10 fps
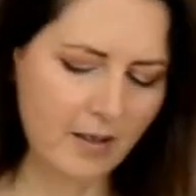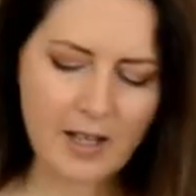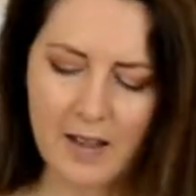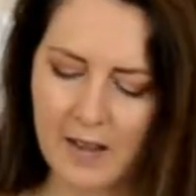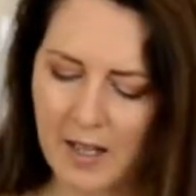
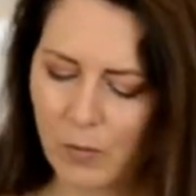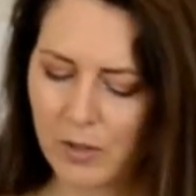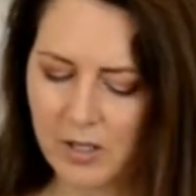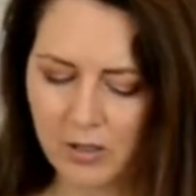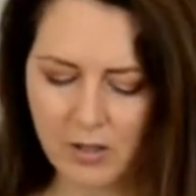And then we're
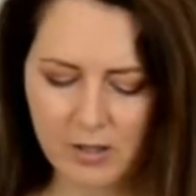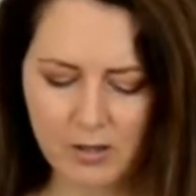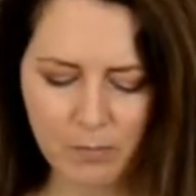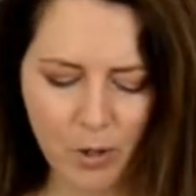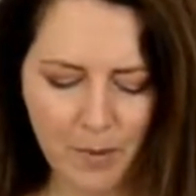just going to
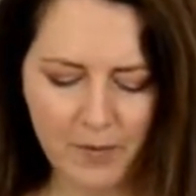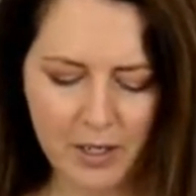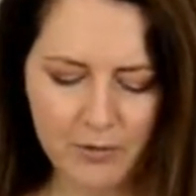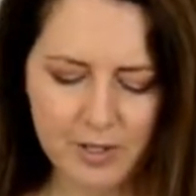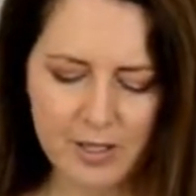pop everything
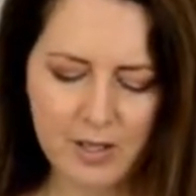else in.